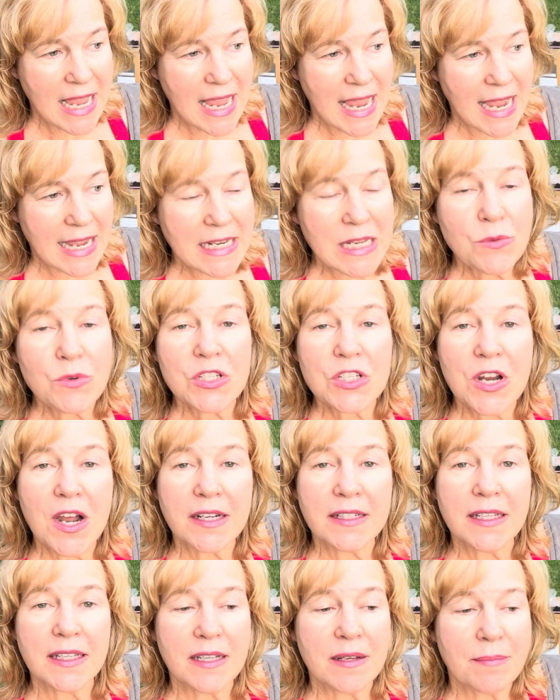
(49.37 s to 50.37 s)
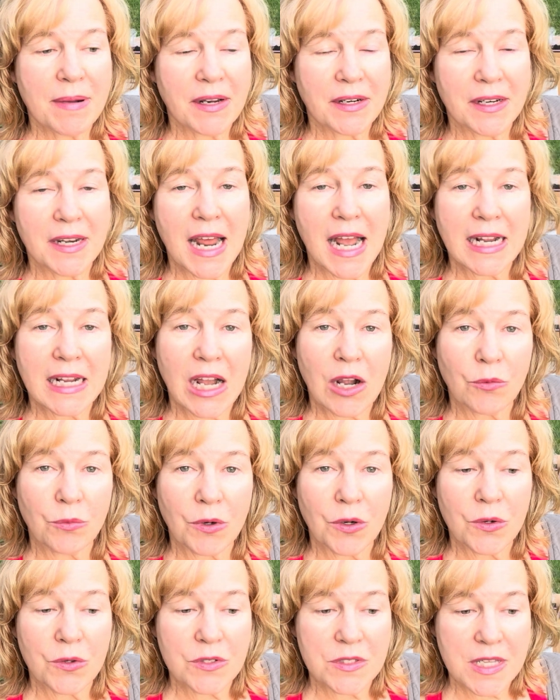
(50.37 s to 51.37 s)
And he was talking about a knockout
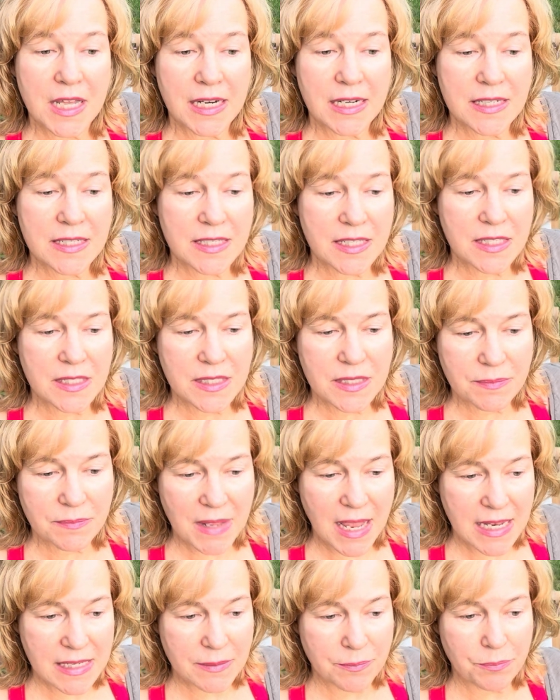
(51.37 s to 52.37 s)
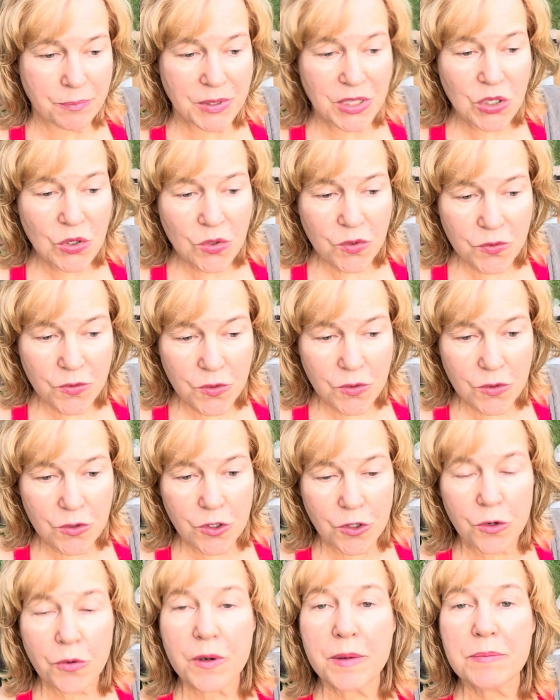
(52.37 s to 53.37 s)
rose that has beautiful
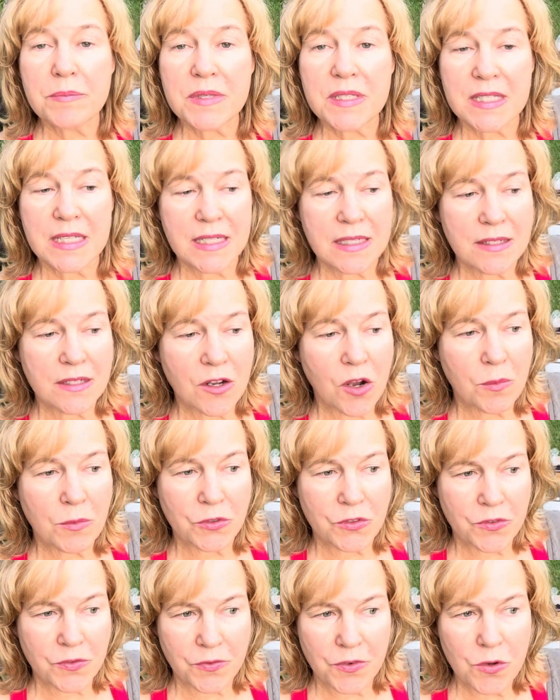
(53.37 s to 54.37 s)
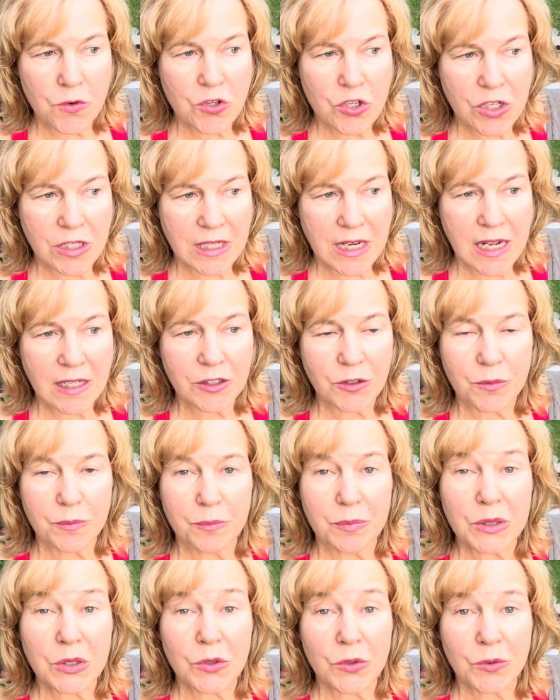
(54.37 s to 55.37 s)
crimson, almost fuchsia colored
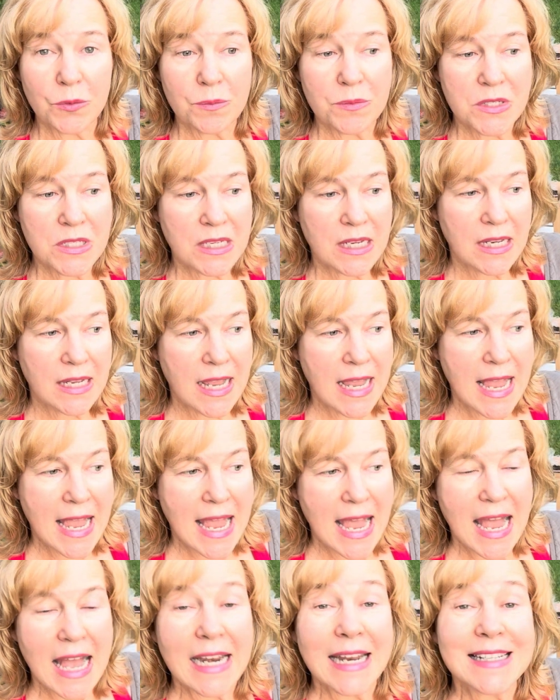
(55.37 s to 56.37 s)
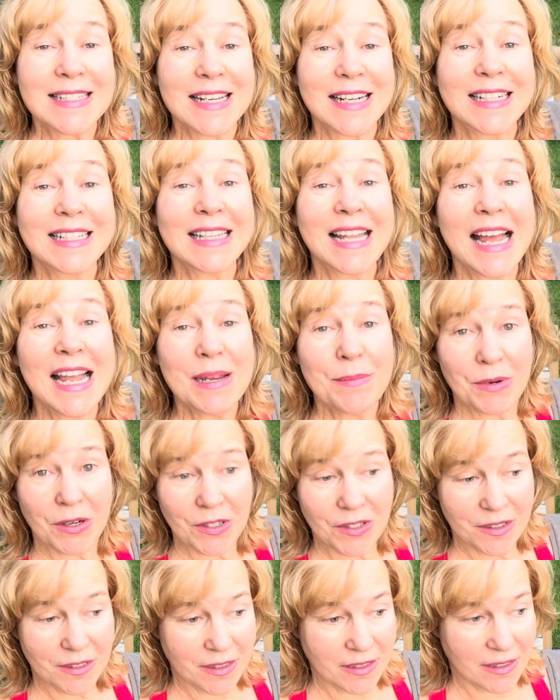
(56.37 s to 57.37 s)
blooms, and it's a climber.
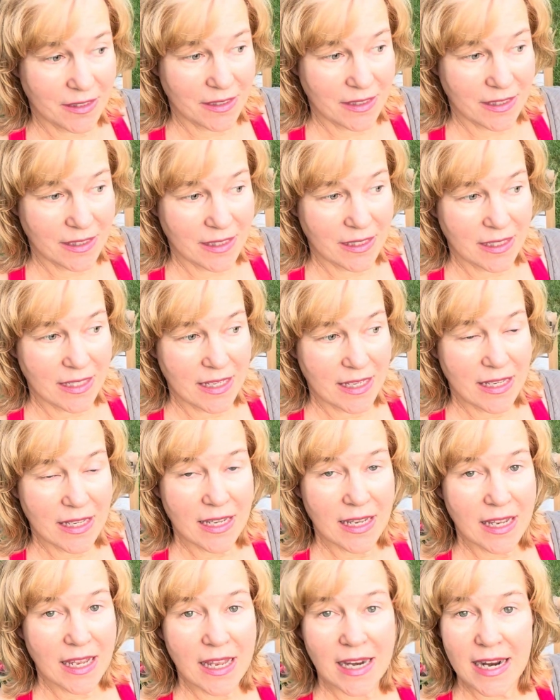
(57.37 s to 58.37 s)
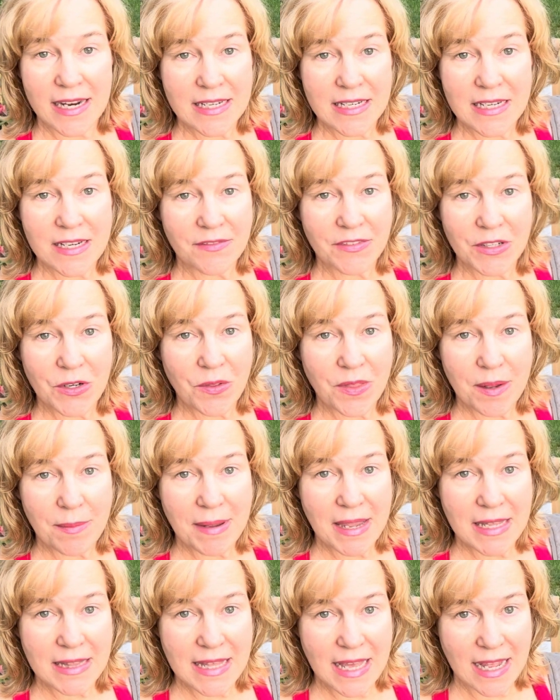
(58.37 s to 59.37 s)
And I didn't even know they
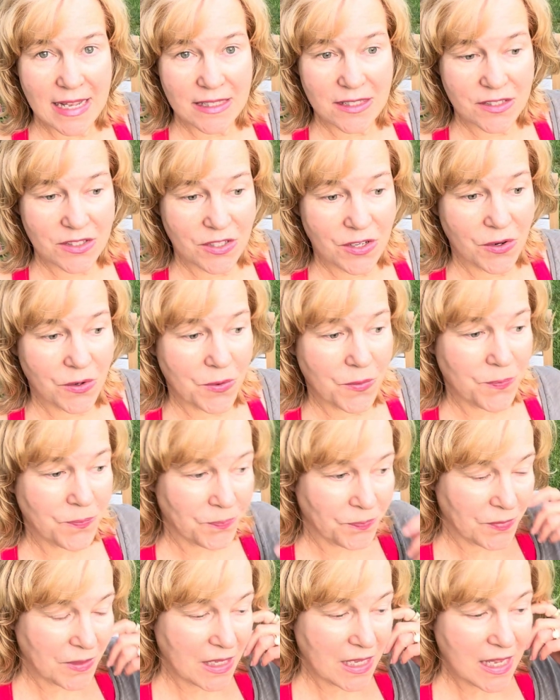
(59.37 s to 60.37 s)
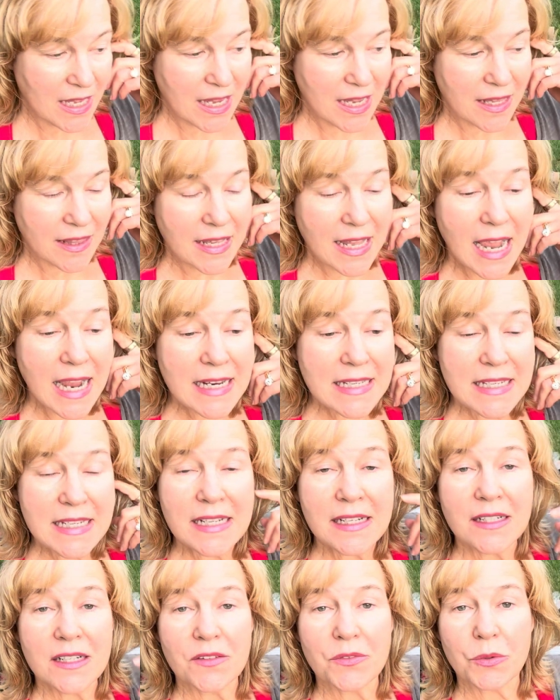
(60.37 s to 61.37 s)
made that. So the idea of a